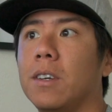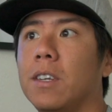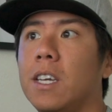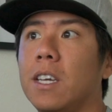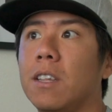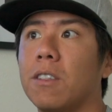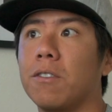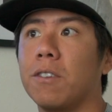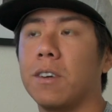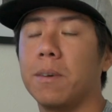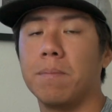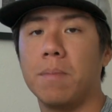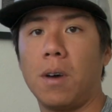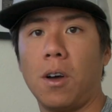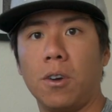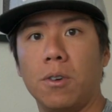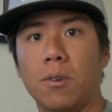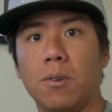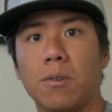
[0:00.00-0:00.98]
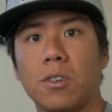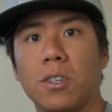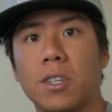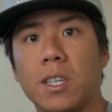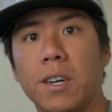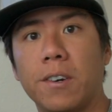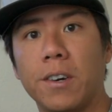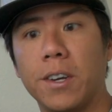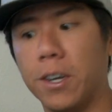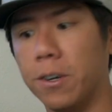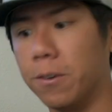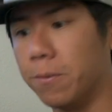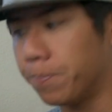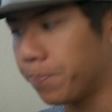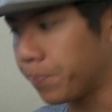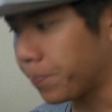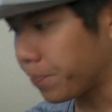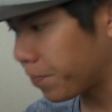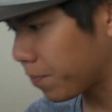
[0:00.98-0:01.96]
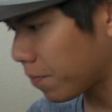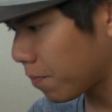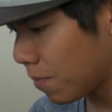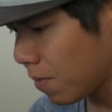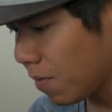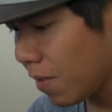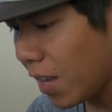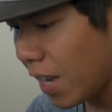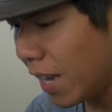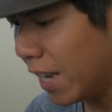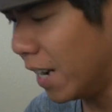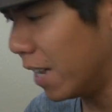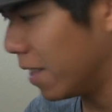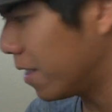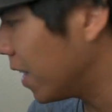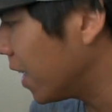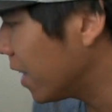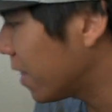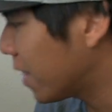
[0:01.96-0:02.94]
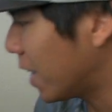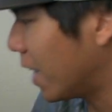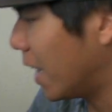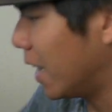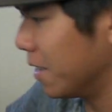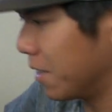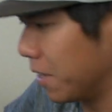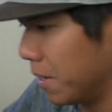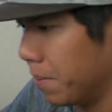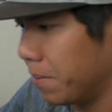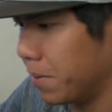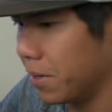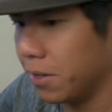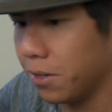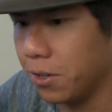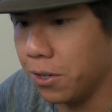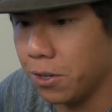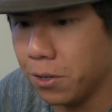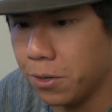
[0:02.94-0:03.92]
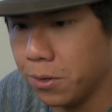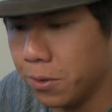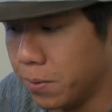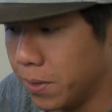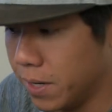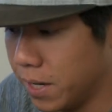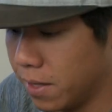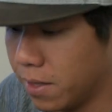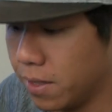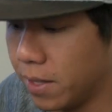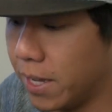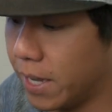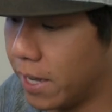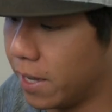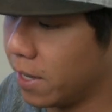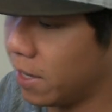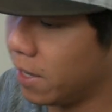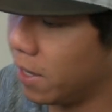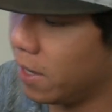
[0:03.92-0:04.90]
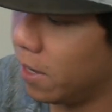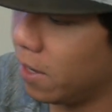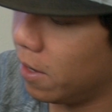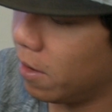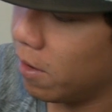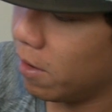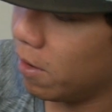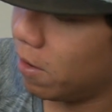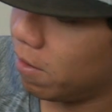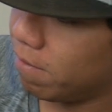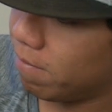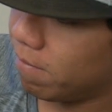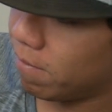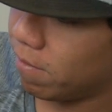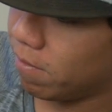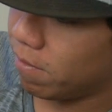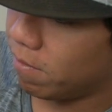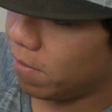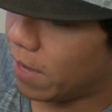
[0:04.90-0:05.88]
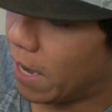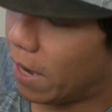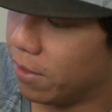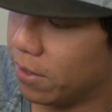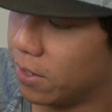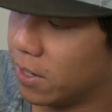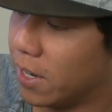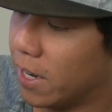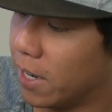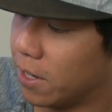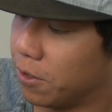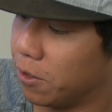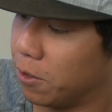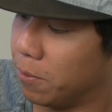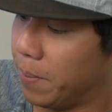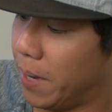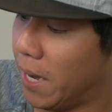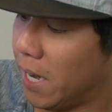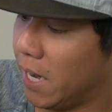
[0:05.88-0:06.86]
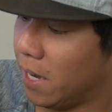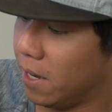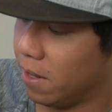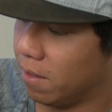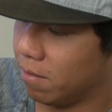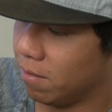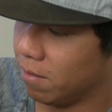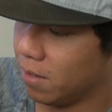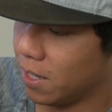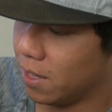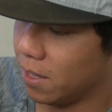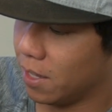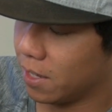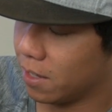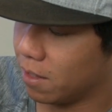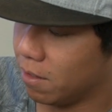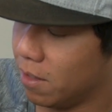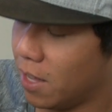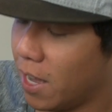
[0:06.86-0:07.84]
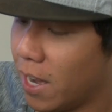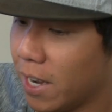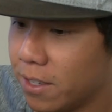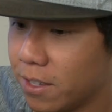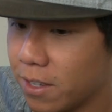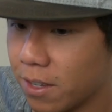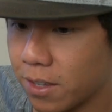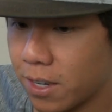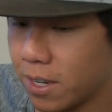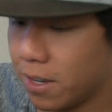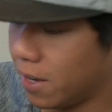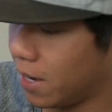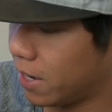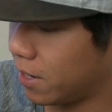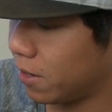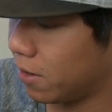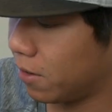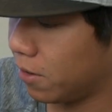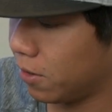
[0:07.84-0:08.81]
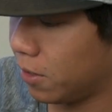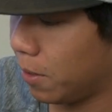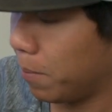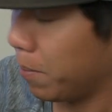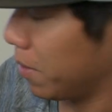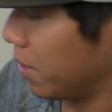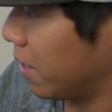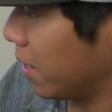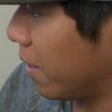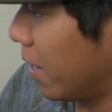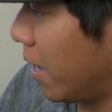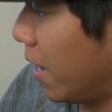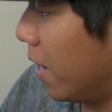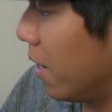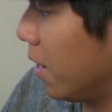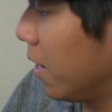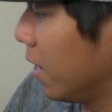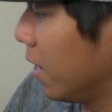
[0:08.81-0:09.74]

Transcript: either in mono or stereo. And I think that has something to do with like how this connector is made and like the lines on the connector or something like that.